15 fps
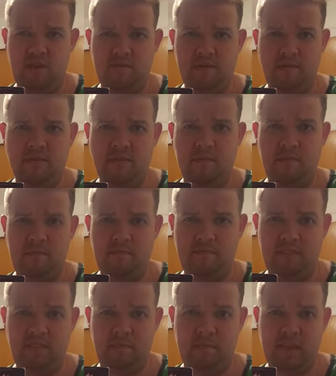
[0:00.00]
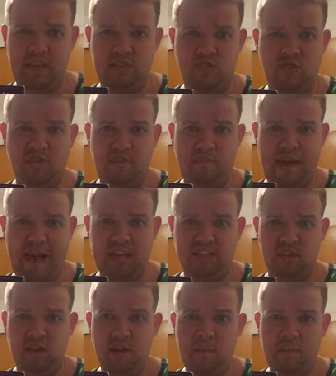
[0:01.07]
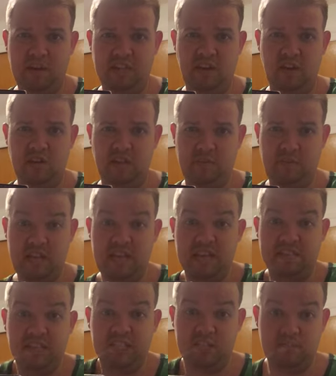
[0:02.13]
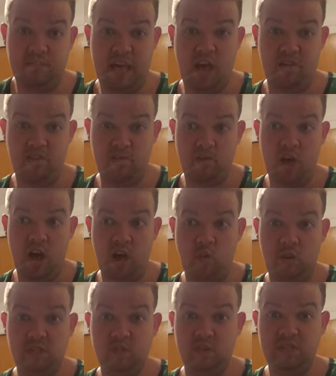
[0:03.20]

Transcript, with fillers: from the from the Ministry of Magic by telling him that he's expelled from Hogwarts,